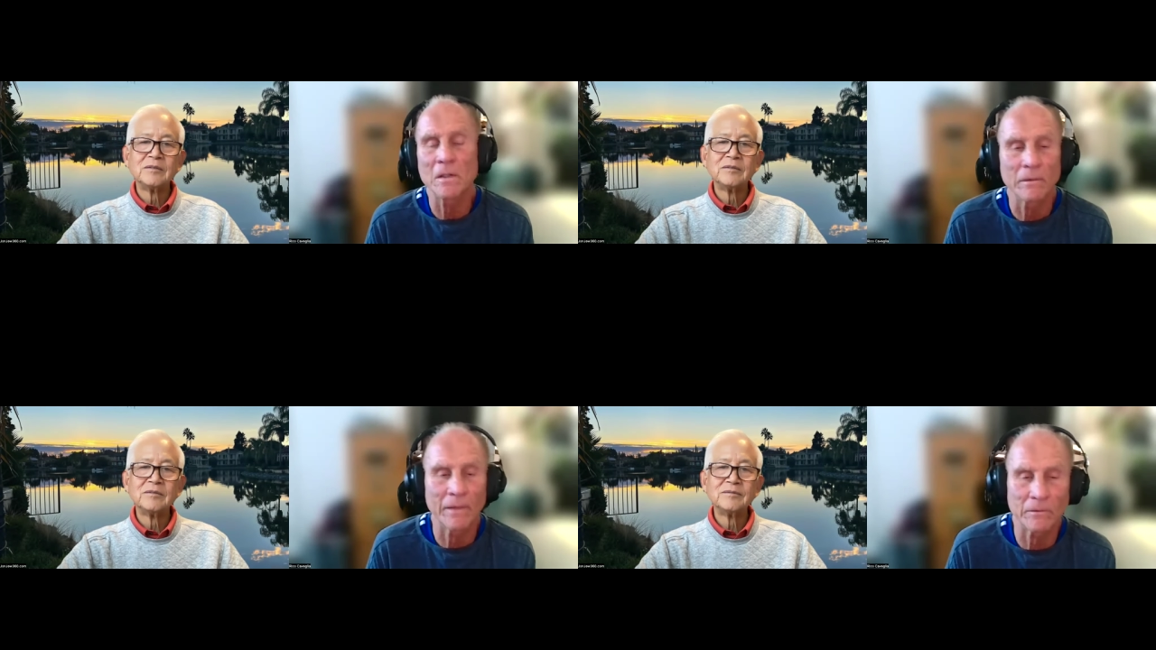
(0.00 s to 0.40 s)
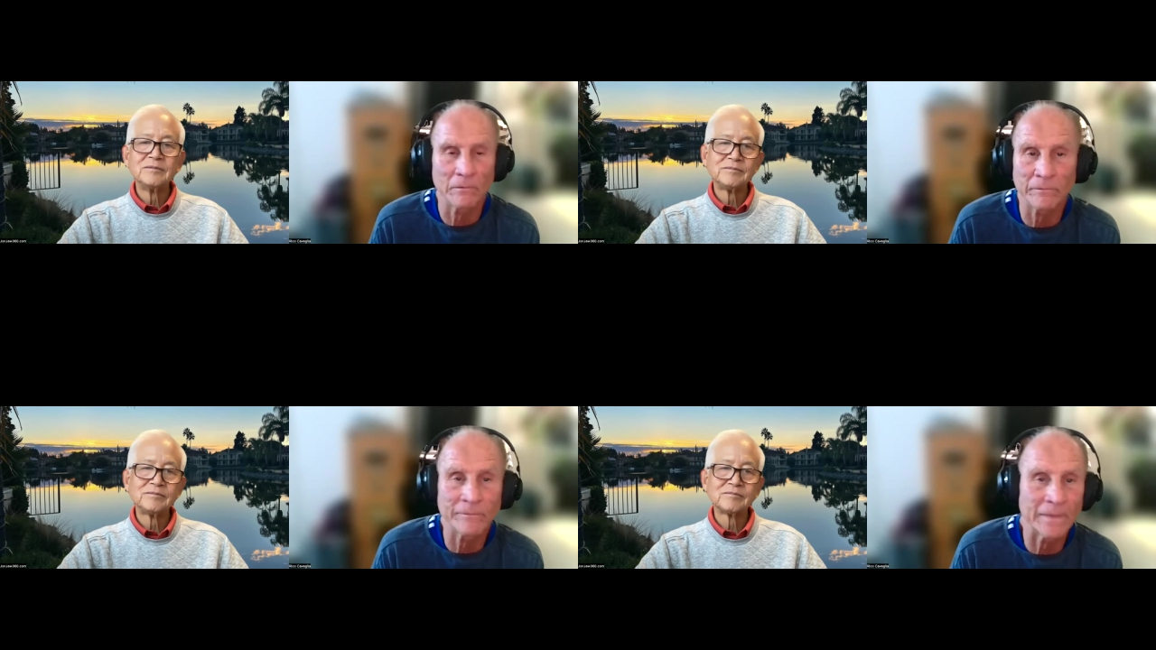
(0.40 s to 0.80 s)
Speaker 1: that
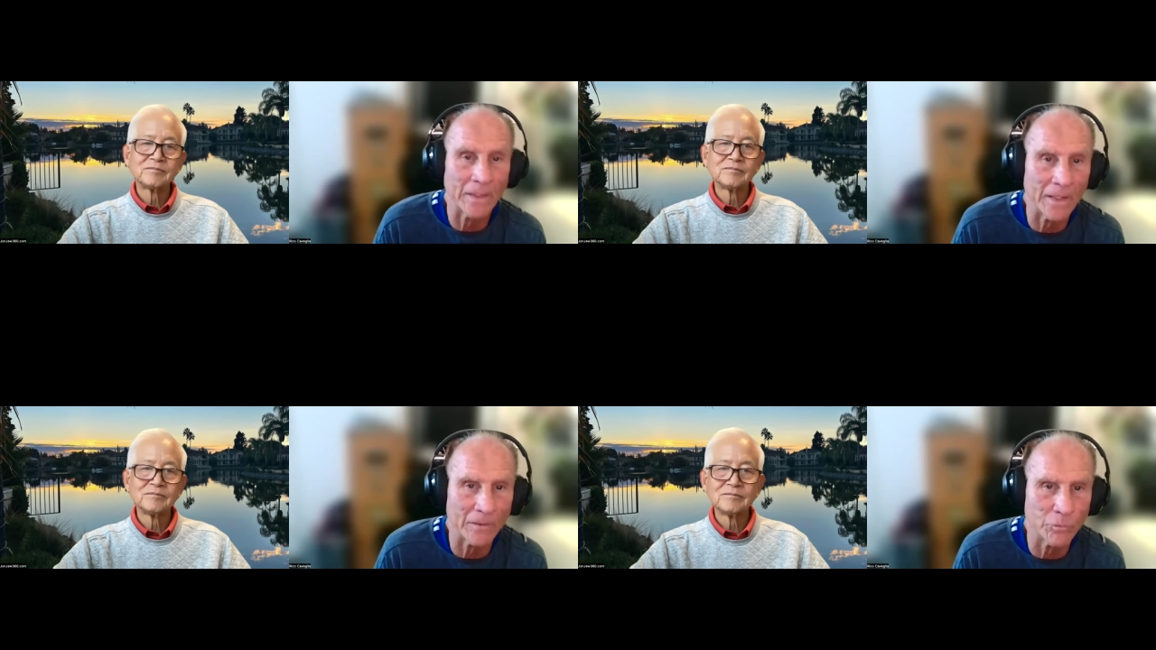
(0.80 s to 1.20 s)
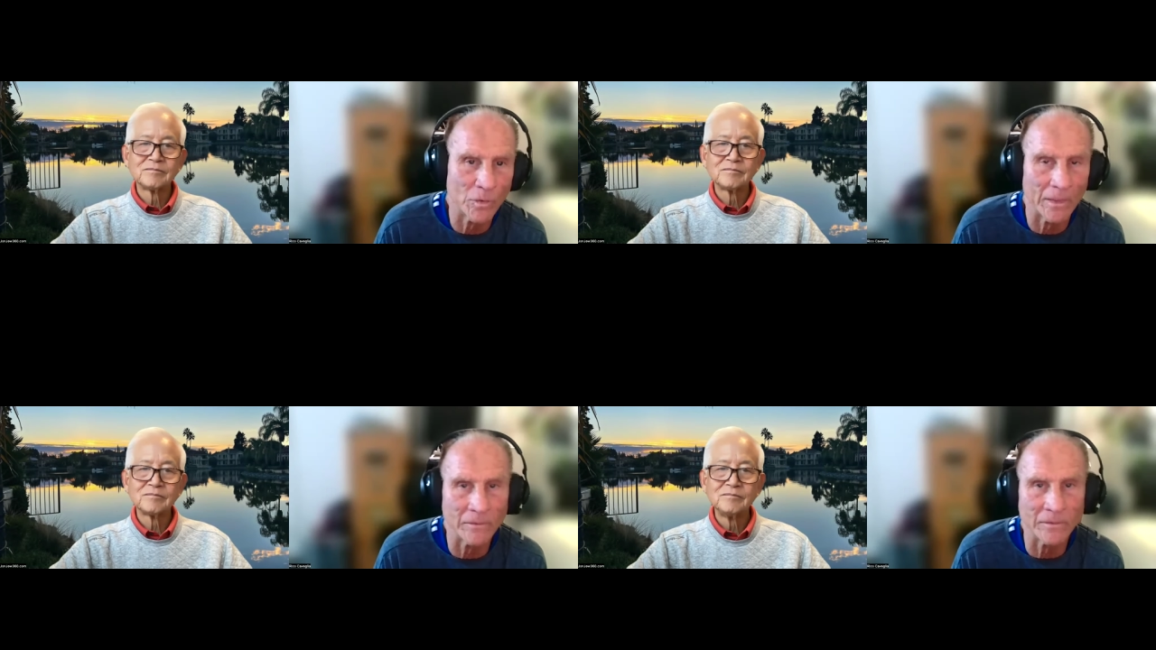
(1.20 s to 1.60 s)
that again as
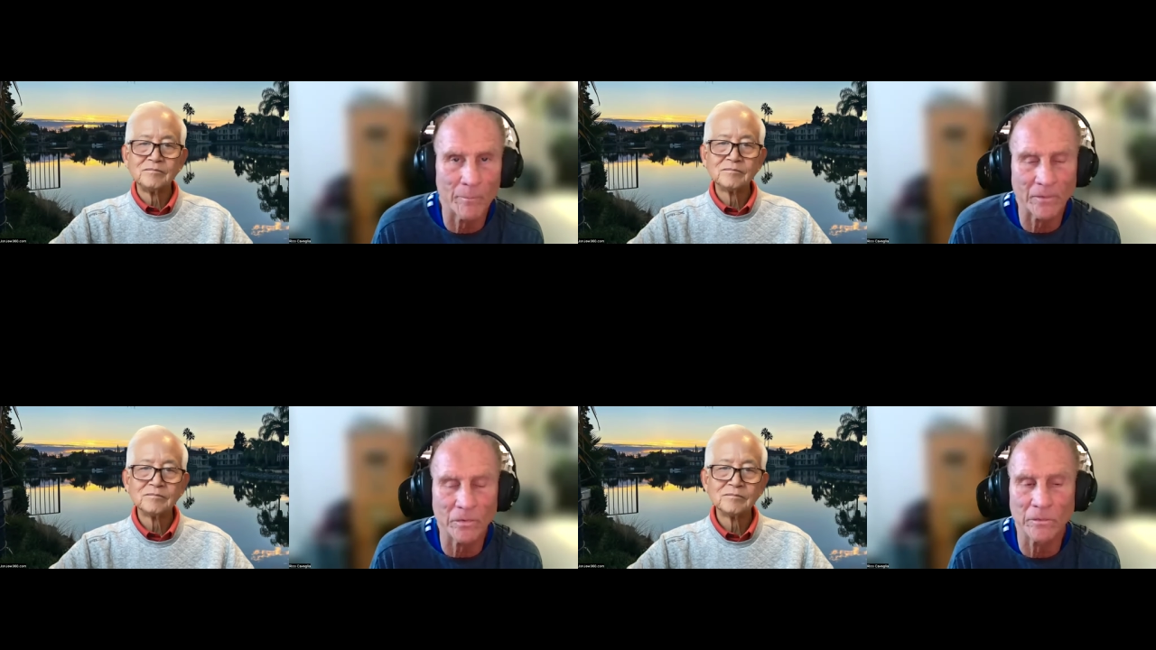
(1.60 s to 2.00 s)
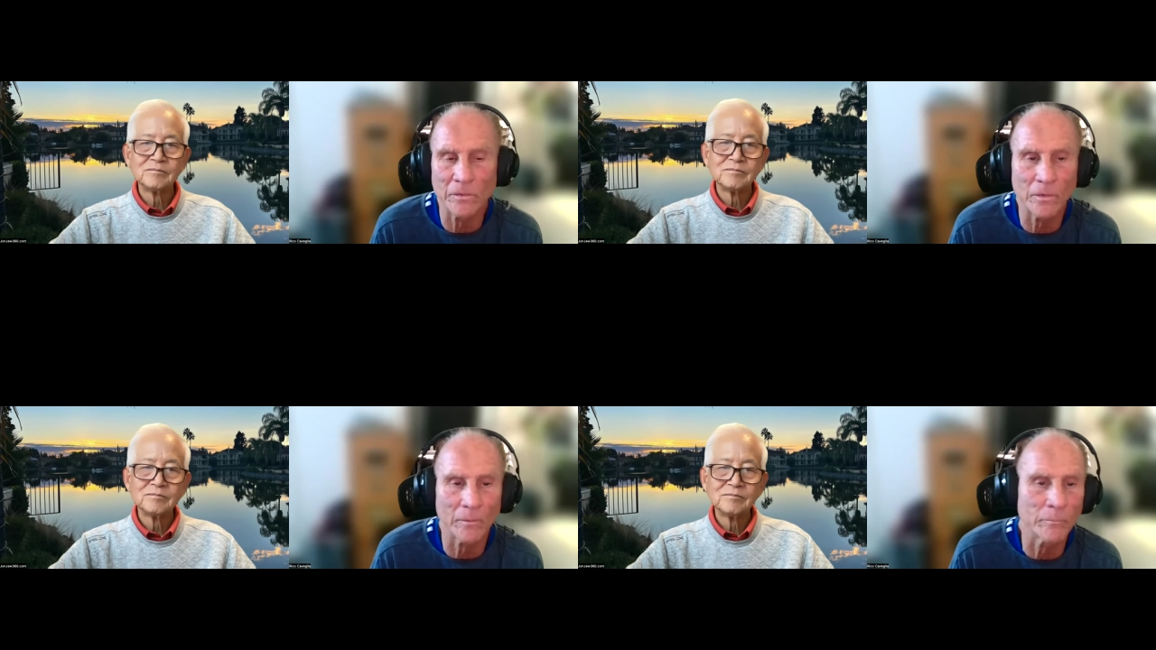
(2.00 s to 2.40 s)
we as i mentioned
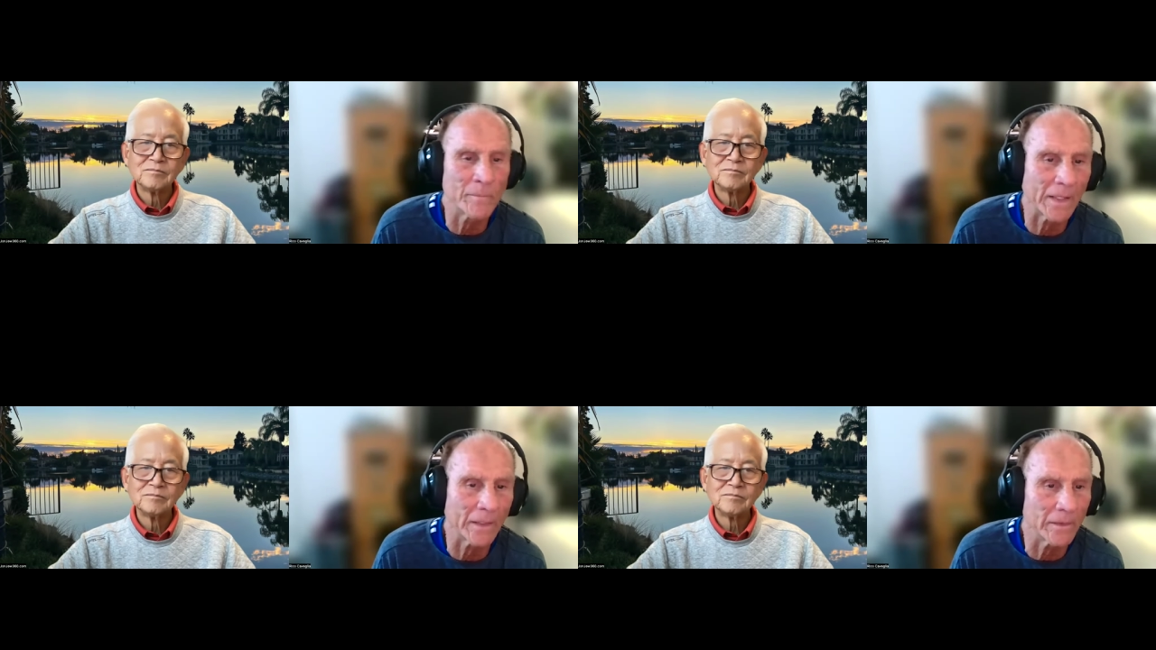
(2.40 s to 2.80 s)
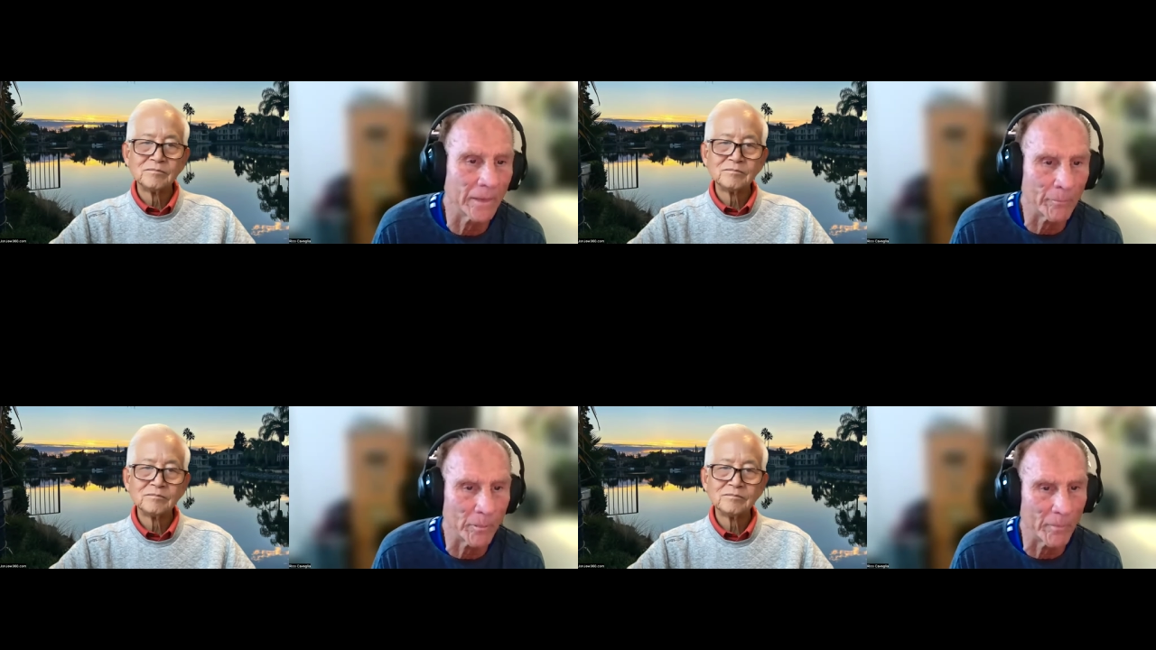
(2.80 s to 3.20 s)
you can begin to
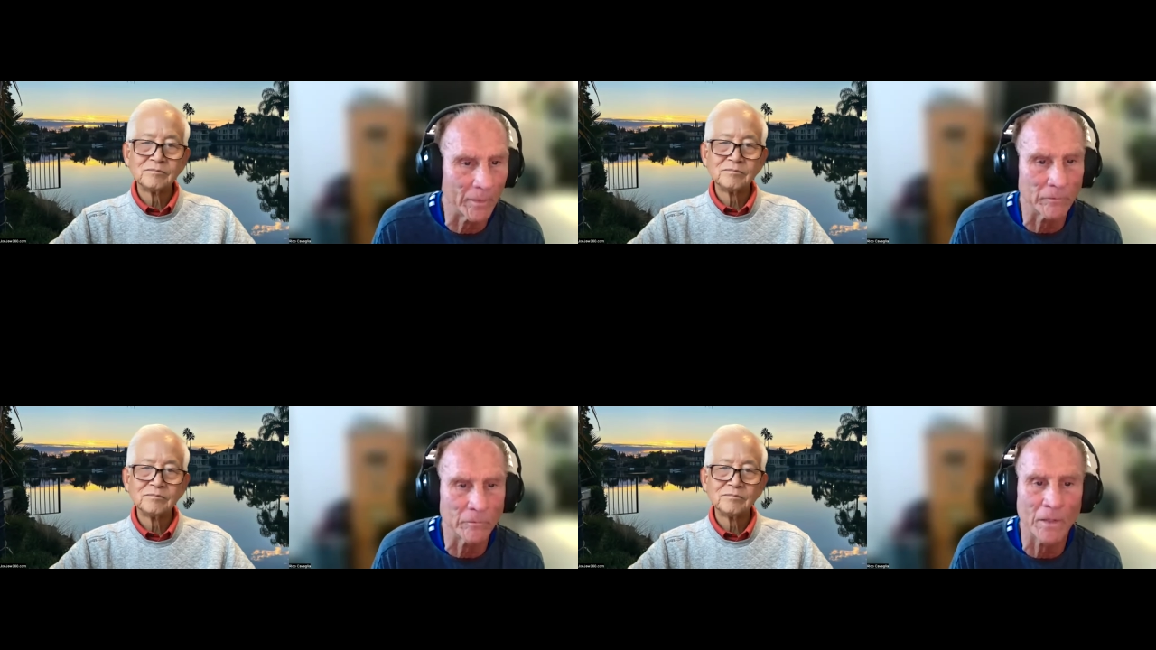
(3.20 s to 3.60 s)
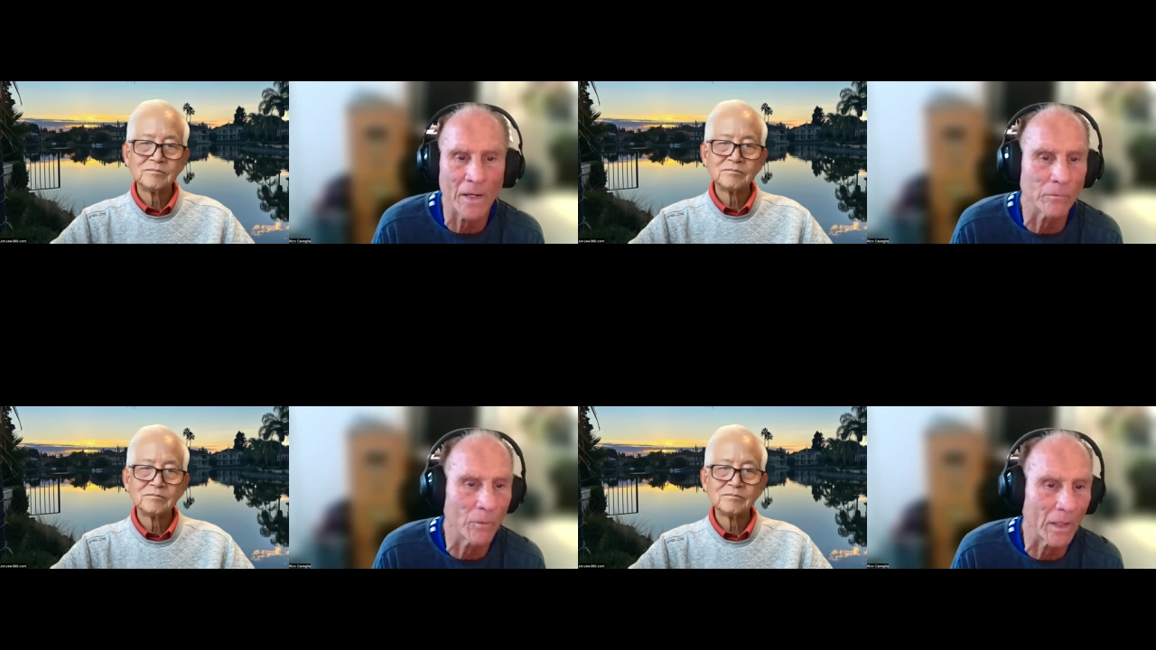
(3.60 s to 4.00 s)
implement
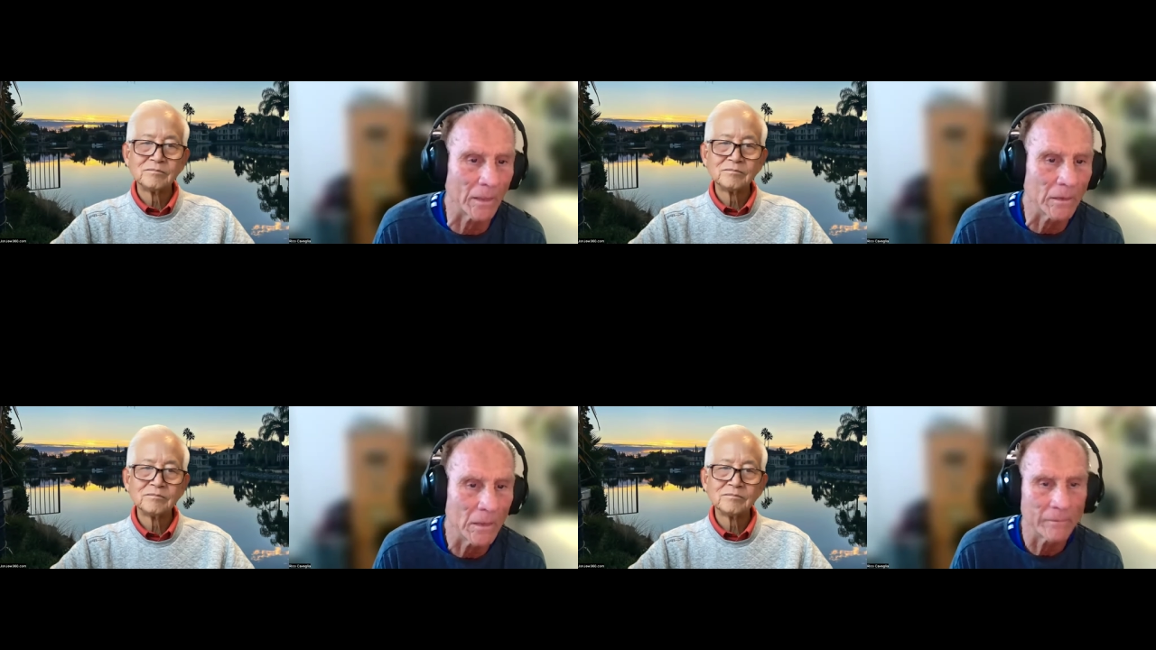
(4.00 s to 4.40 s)
right away